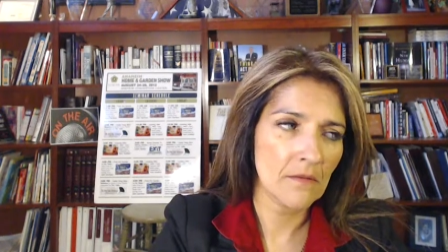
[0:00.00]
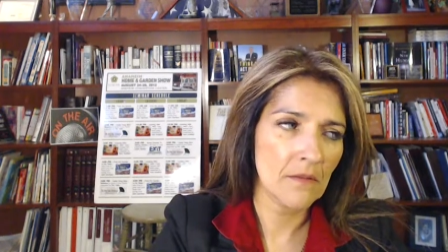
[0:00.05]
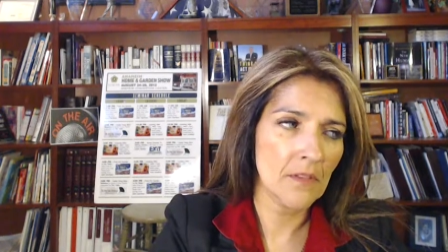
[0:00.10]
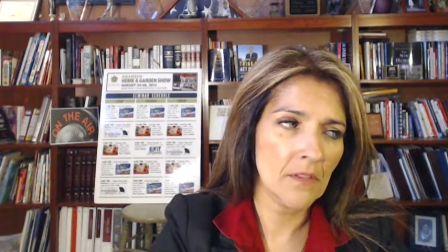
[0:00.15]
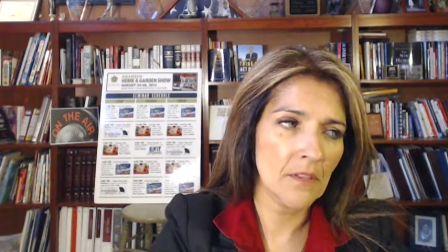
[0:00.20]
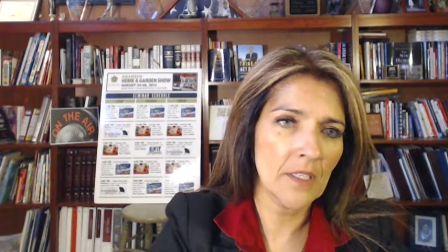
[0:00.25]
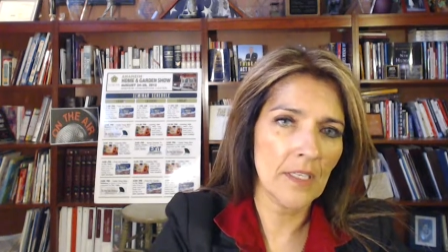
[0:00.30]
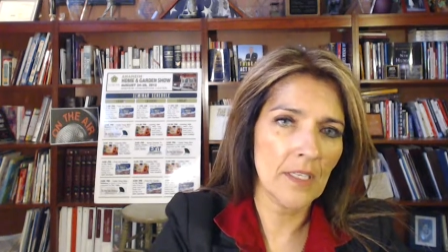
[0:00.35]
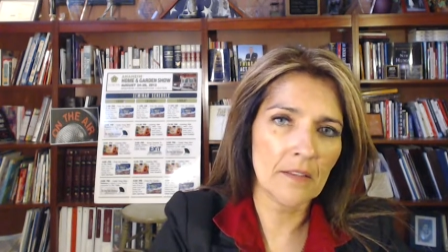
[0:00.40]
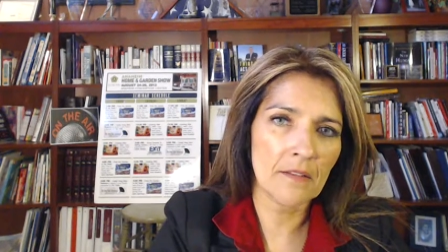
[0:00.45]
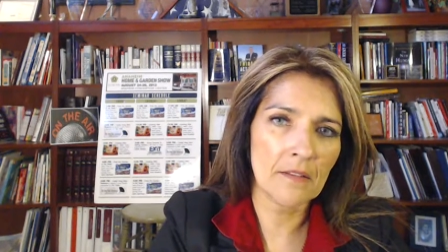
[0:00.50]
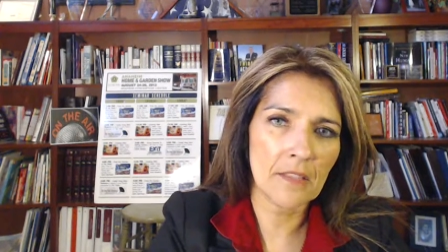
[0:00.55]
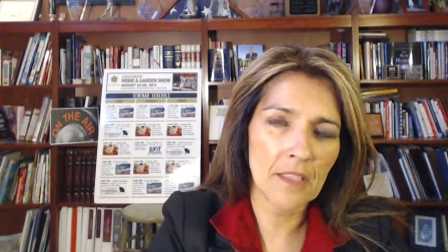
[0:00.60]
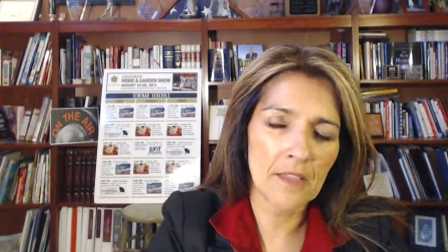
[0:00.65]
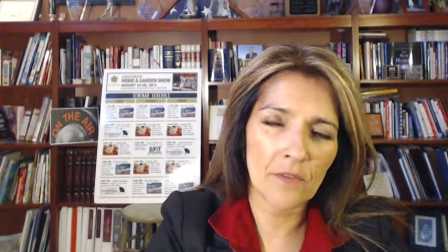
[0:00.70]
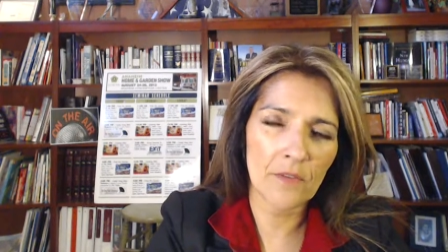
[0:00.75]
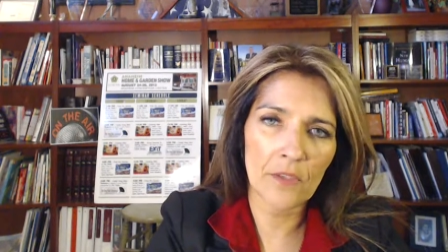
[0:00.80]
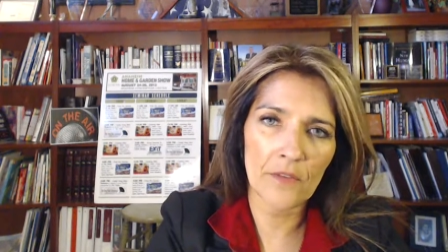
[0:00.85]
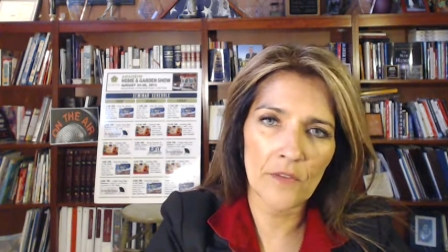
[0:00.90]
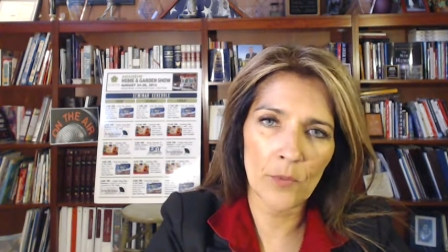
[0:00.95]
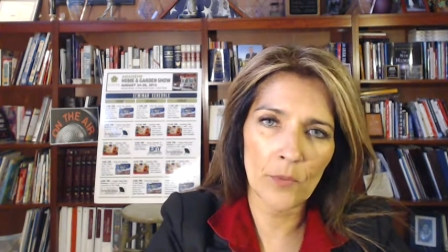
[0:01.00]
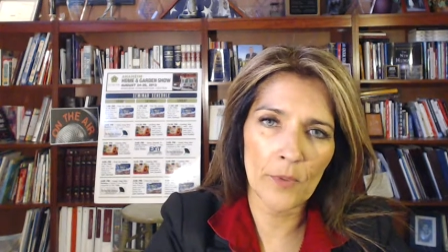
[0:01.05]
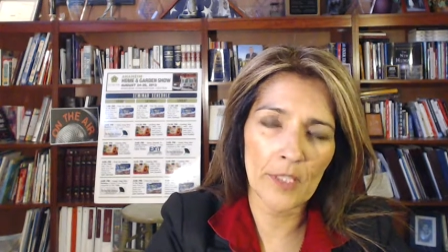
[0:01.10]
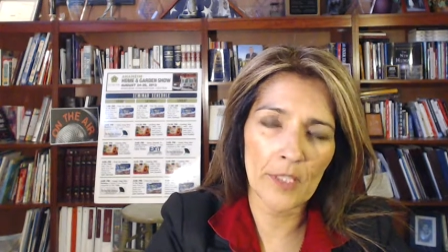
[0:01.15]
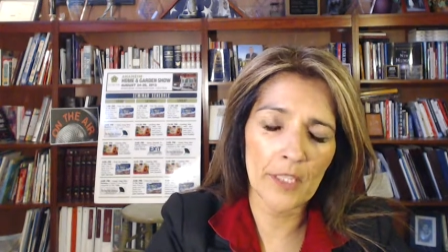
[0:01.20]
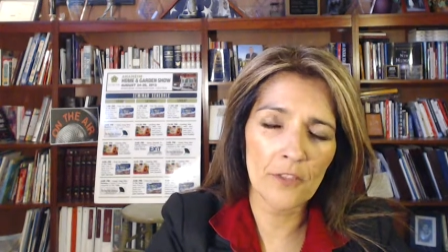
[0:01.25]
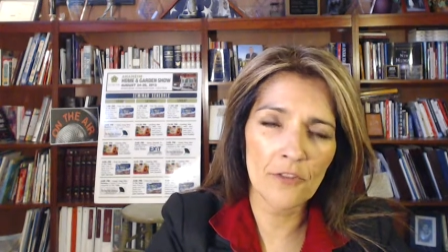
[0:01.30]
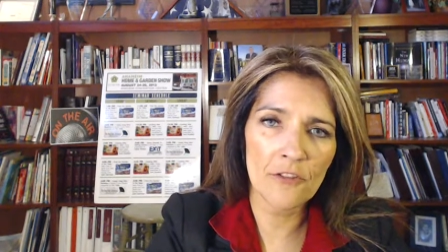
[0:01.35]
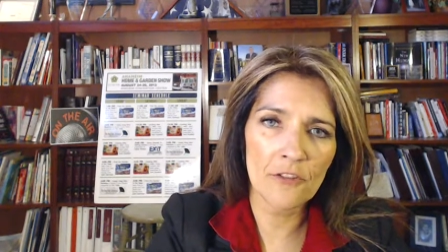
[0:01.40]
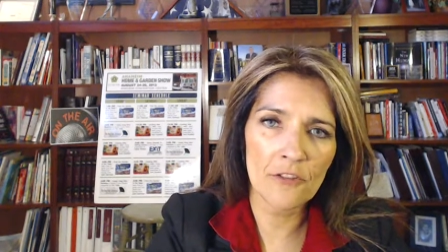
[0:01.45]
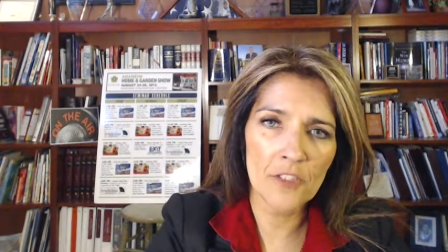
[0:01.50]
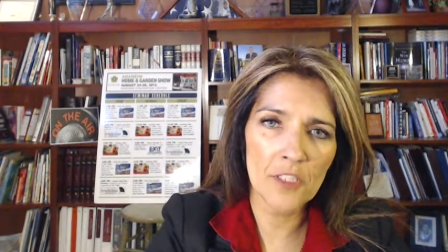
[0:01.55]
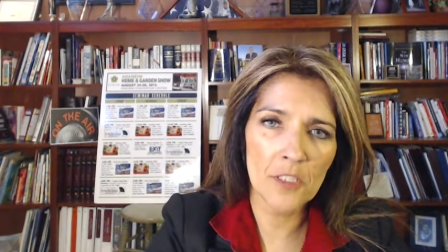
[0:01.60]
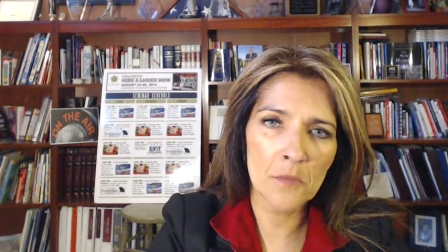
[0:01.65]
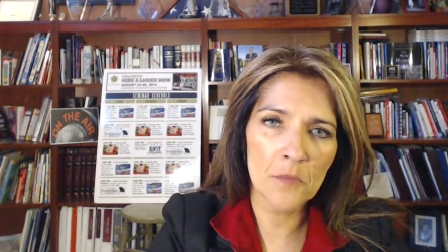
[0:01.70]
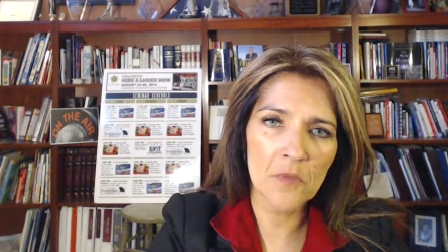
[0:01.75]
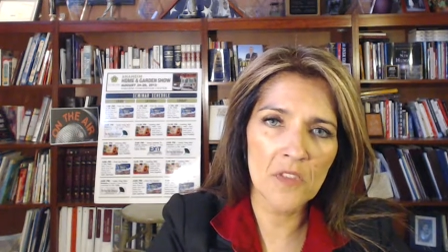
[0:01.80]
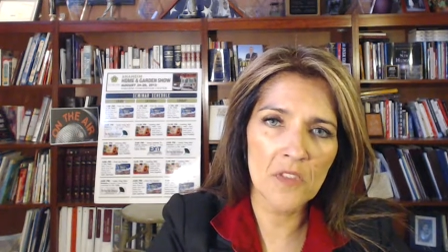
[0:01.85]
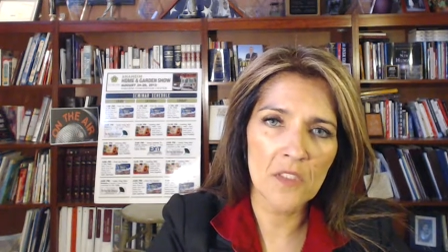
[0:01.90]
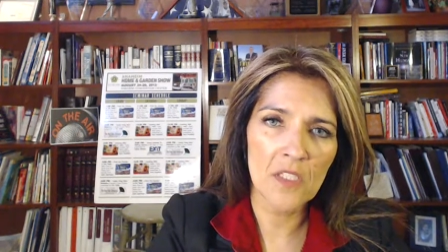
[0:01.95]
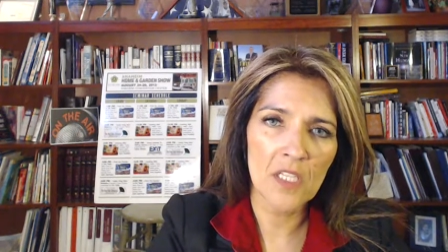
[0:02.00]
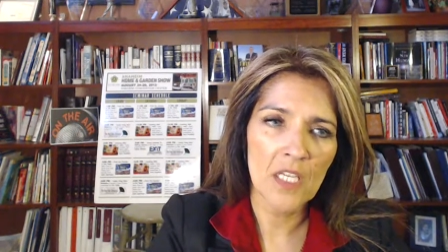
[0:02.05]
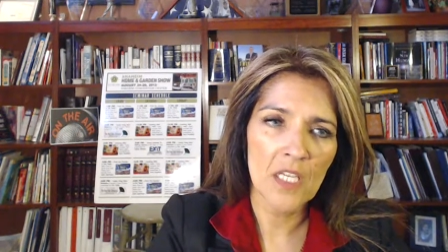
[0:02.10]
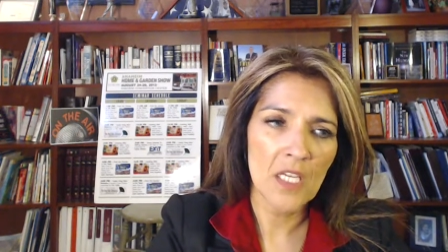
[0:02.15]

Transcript: in the next level of your relationships,